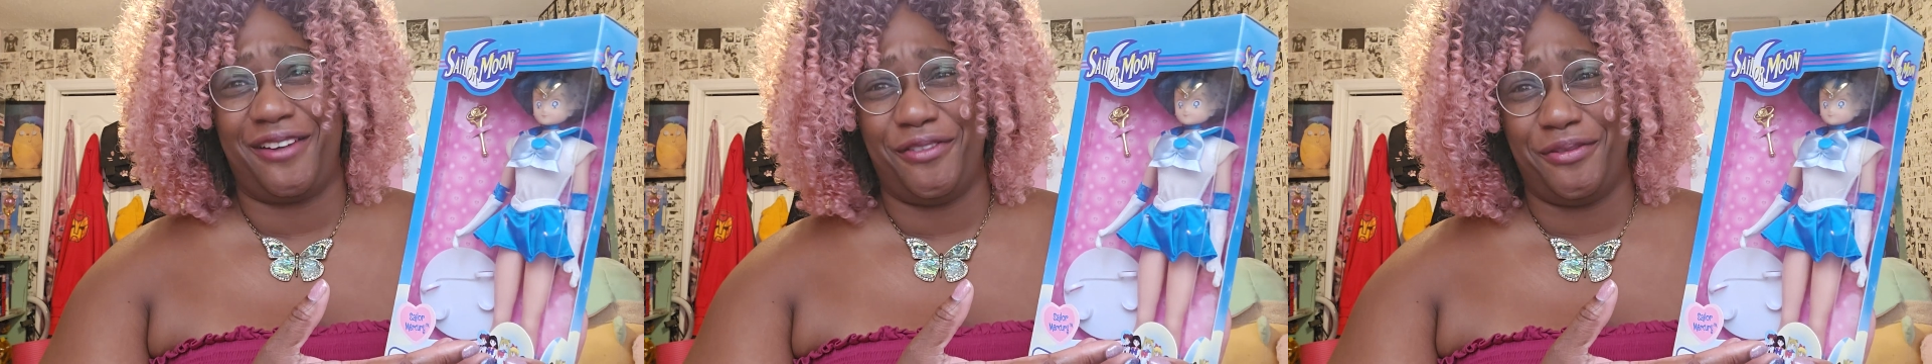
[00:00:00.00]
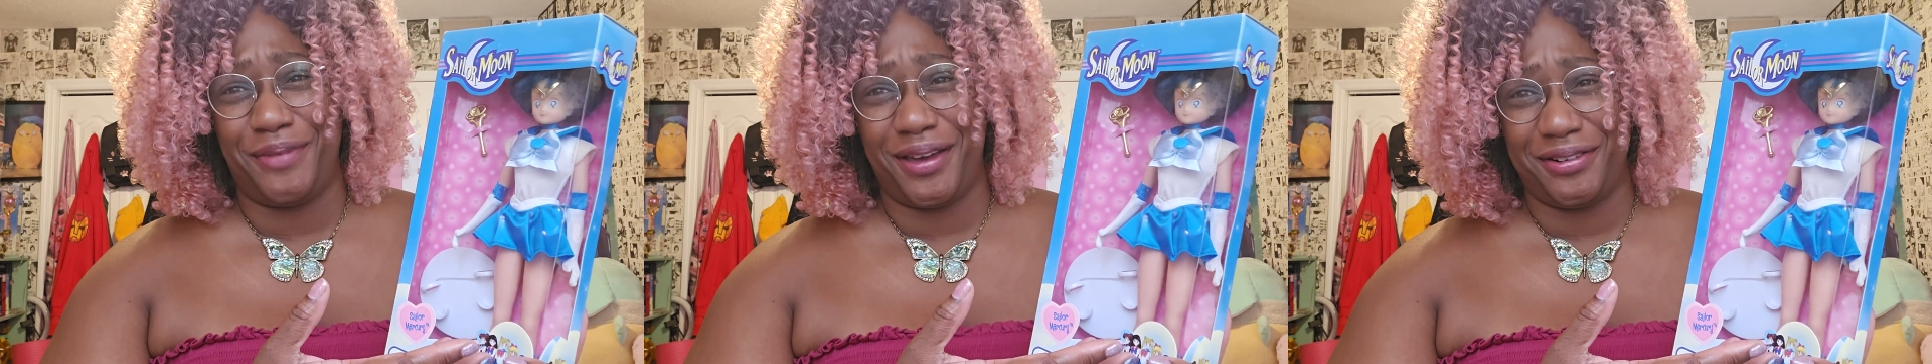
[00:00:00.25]
of
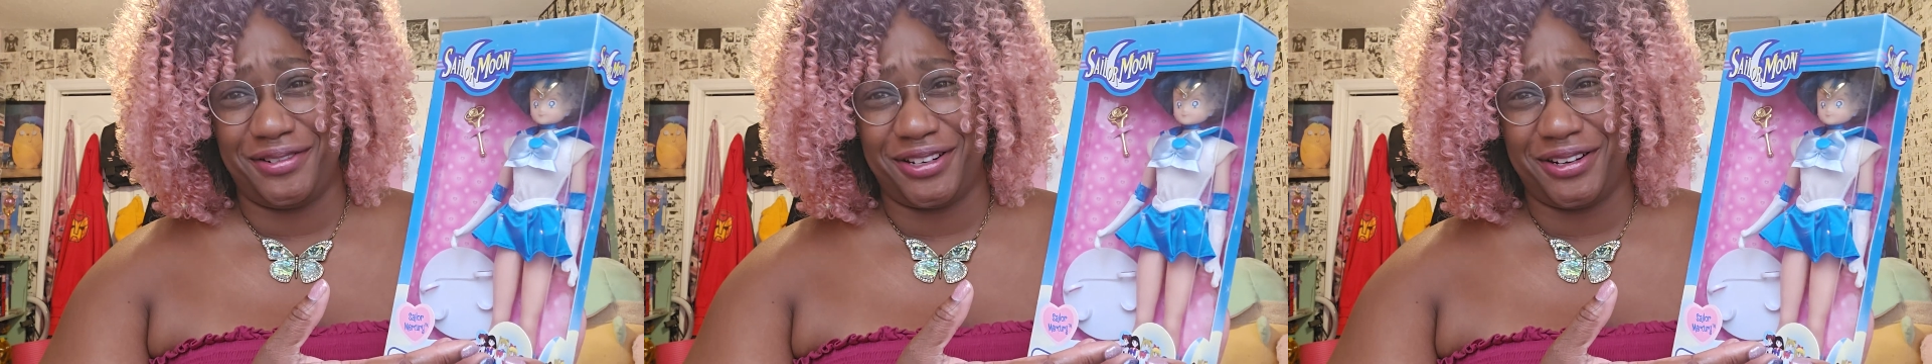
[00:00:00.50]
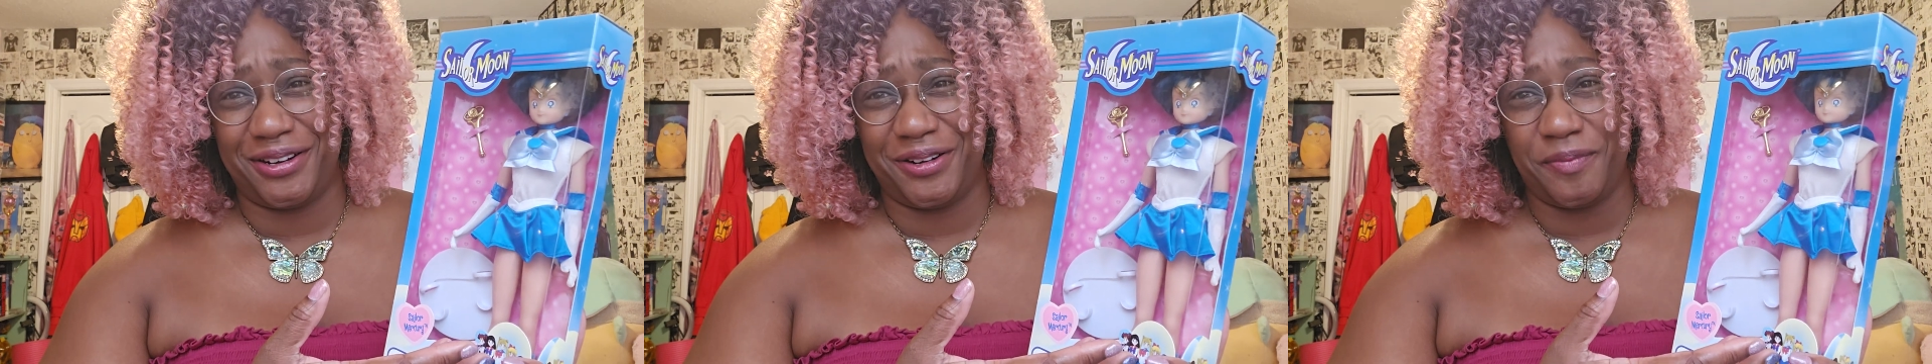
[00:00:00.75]
a better
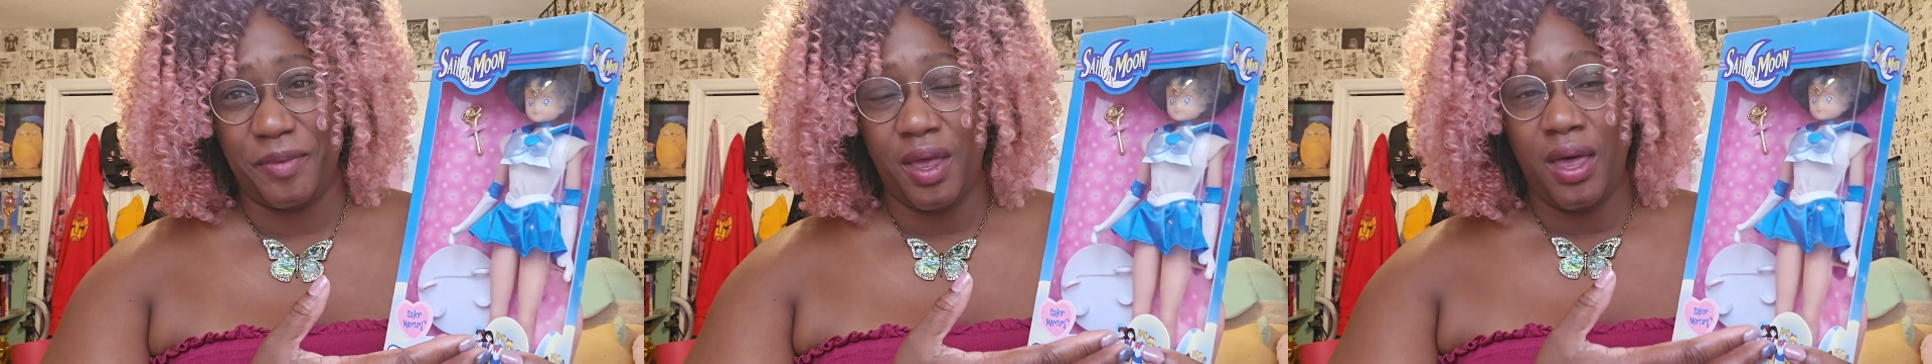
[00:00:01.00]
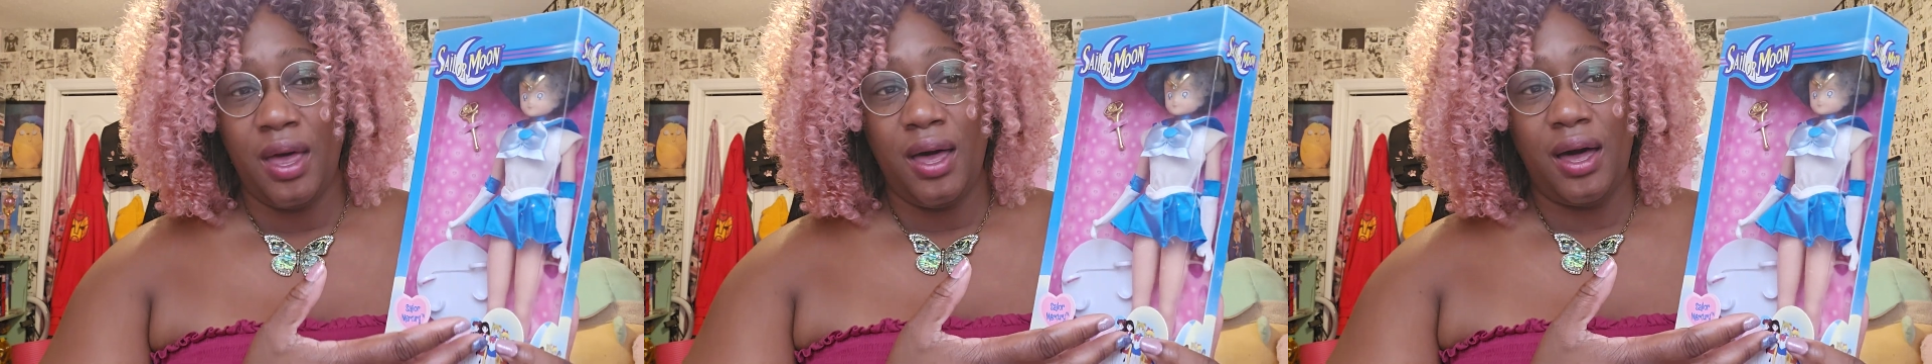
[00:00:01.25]
term,
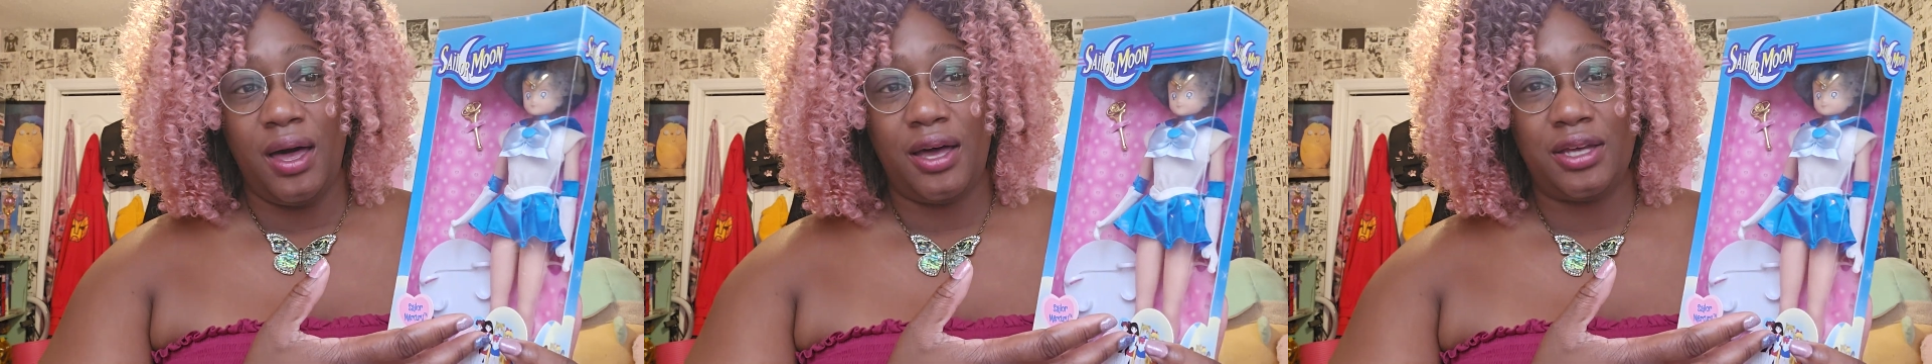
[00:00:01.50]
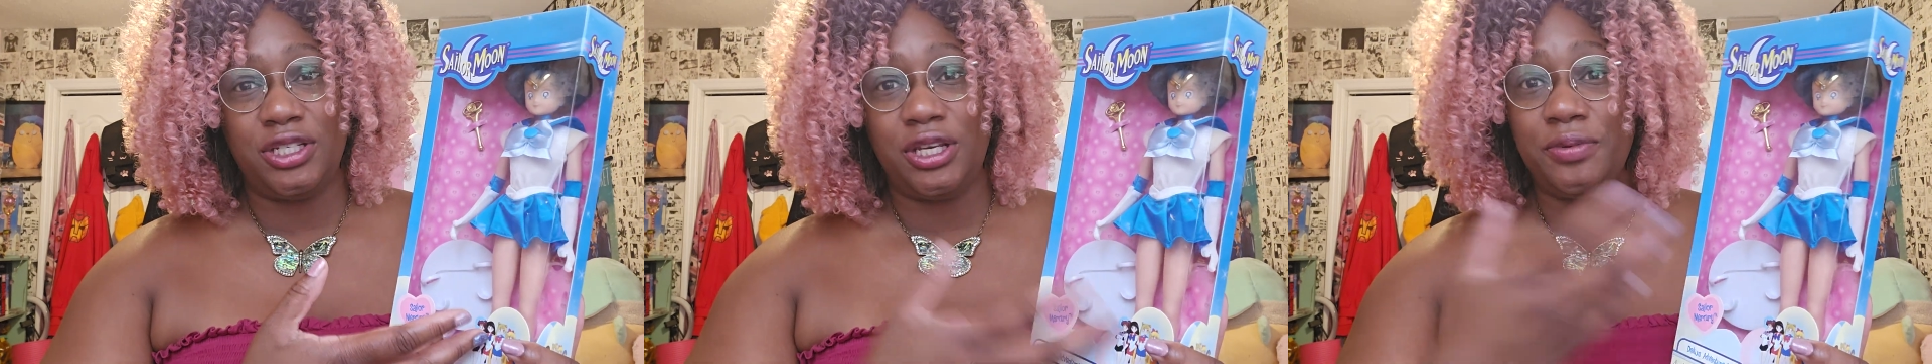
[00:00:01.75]

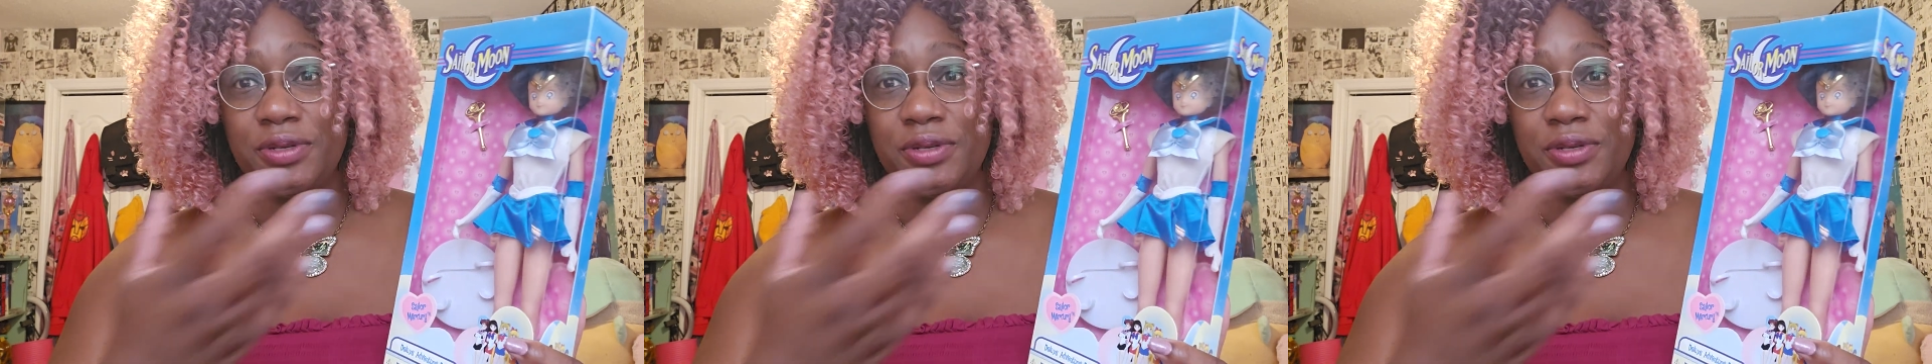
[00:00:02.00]
she